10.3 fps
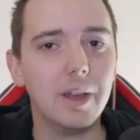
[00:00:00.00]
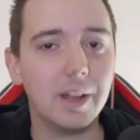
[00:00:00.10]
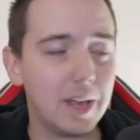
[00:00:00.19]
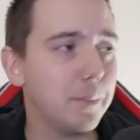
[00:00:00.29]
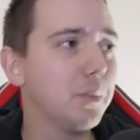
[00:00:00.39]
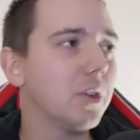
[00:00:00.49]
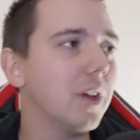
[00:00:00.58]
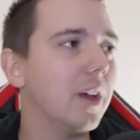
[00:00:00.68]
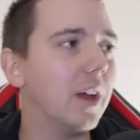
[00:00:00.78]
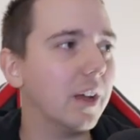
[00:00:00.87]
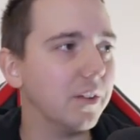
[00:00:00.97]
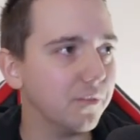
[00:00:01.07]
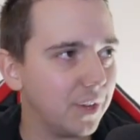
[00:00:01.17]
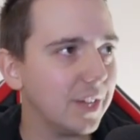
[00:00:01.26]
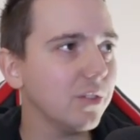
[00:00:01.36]
Alabd and
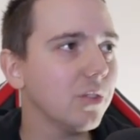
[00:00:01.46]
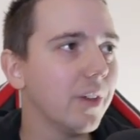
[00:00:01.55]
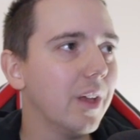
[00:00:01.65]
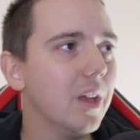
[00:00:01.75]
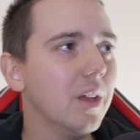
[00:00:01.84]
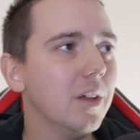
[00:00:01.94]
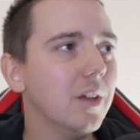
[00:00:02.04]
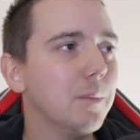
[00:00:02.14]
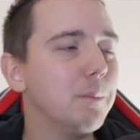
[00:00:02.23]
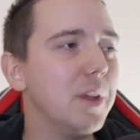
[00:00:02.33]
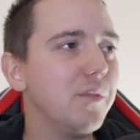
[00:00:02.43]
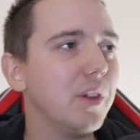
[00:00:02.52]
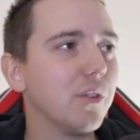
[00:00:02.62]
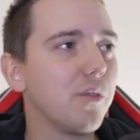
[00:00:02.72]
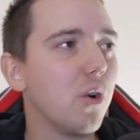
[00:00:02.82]
Vaz.
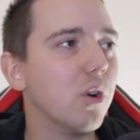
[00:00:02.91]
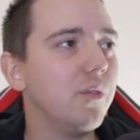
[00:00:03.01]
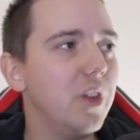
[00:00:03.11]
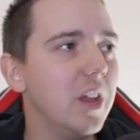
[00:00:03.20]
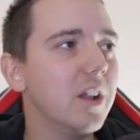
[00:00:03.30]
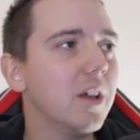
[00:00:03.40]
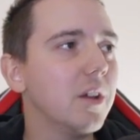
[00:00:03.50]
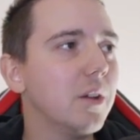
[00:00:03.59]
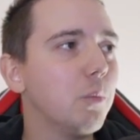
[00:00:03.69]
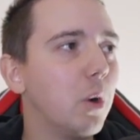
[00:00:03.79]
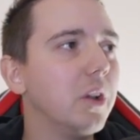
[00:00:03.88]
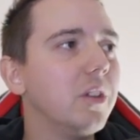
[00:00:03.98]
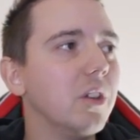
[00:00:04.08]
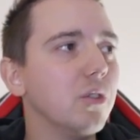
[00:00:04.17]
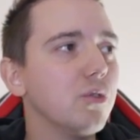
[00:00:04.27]
Midfield four of Yeela,
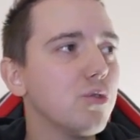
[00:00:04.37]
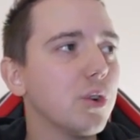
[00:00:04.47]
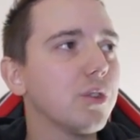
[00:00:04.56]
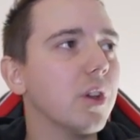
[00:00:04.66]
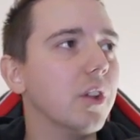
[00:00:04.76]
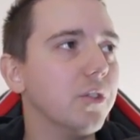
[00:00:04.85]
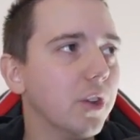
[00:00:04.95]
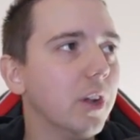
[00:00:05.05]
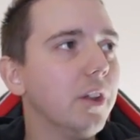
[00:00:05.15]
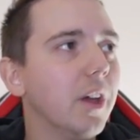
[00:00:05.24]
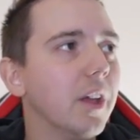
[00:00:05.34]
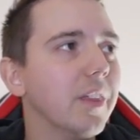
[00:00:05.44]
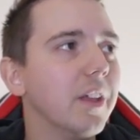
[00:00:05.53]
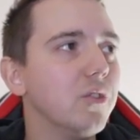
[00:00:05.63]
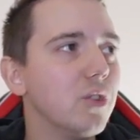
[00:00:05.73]
Whiting, Trotter and Dunn, and
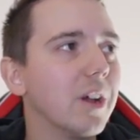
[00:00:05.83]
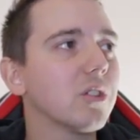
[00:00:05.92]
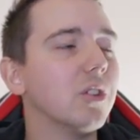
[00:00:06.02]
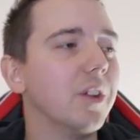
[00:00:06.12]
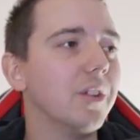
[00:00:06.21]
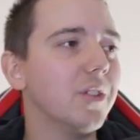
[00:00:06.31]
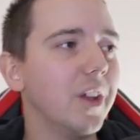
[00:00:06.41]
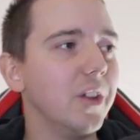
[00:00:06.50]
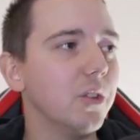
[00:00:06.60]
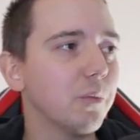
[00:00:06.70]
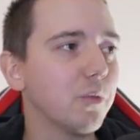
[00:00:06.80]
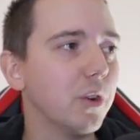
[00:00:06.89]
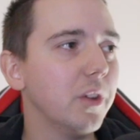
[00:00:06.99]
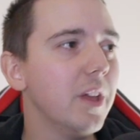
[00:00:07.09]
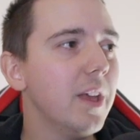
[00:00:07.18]
then Jackson and Tate up
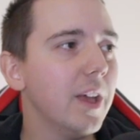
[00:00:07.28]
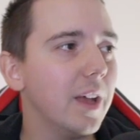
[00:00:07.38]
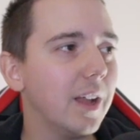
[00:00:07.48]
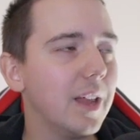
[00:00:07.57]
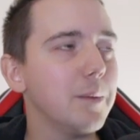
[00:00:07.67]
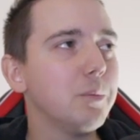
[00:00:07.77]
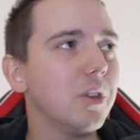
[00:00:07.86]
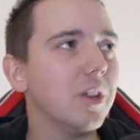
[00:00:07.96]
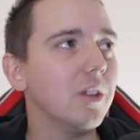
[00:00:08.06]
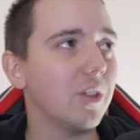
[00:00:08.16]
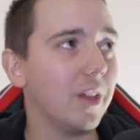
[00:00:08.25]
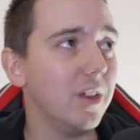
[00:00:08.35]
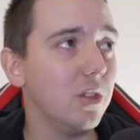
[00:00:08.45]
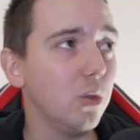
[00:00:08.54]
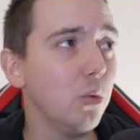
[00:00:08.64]
front. Alabd is
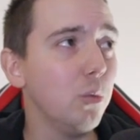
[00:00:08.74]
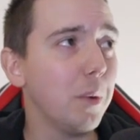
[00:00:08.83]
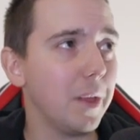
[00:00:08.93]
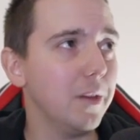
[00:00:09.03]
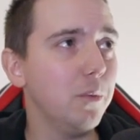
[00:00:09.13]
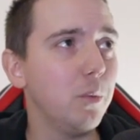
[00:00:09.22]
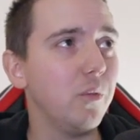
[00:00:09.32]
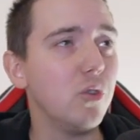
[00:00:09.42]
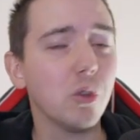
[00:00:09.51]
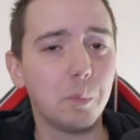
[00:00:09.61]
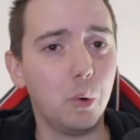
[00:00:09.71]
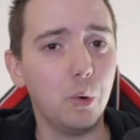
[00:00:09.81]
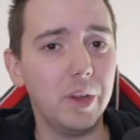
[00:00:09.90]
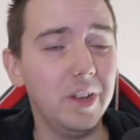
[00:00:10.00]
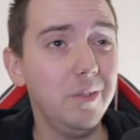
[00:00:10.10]
a new player we've just
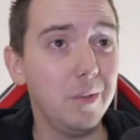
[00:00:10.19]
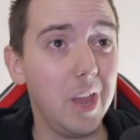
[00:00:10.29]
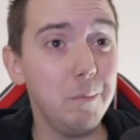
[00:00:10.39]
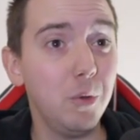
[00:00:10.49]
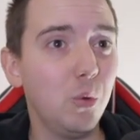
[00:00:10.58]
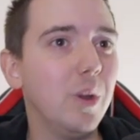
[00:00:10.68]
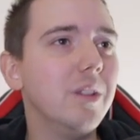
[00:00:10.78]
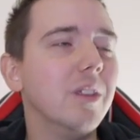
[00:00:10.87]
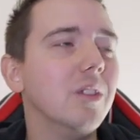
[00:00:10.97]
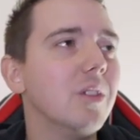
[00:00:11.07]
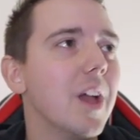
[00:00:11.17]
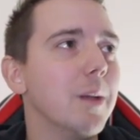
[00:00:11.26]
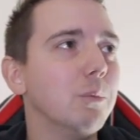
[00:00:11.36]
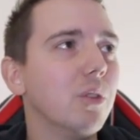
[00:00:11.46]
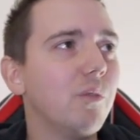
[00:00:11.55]
brought in between these
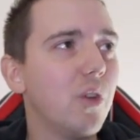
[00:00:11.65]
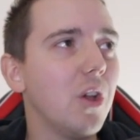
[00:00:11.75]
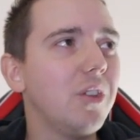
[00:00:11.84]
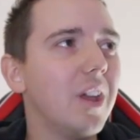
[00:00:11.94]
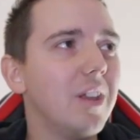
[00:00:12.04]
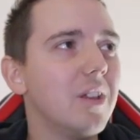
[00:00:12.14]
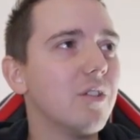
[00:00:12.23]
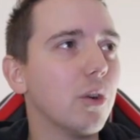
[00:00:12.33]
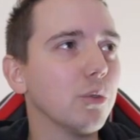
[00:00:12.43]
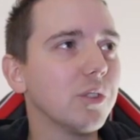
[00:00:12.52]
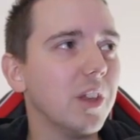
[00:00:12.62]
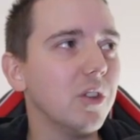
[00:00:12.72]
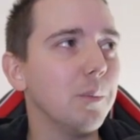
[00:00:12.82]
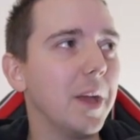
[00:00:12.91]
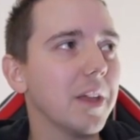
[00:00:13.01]
games. 38-year-old
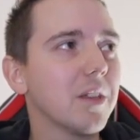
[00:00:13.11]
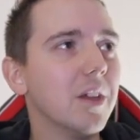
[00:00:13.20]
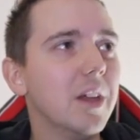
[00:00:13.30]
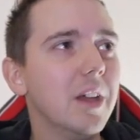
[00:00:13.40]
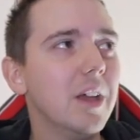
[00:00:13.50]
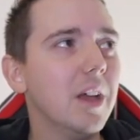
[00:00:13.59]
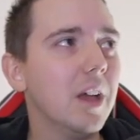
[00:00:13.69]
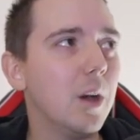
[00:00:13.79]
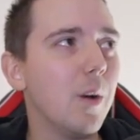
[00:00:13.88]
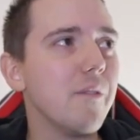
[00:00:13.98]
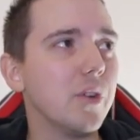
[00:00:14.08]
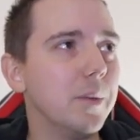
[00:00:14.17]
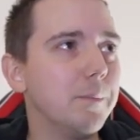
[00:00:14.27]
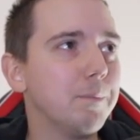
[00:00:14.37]
centre-back. However,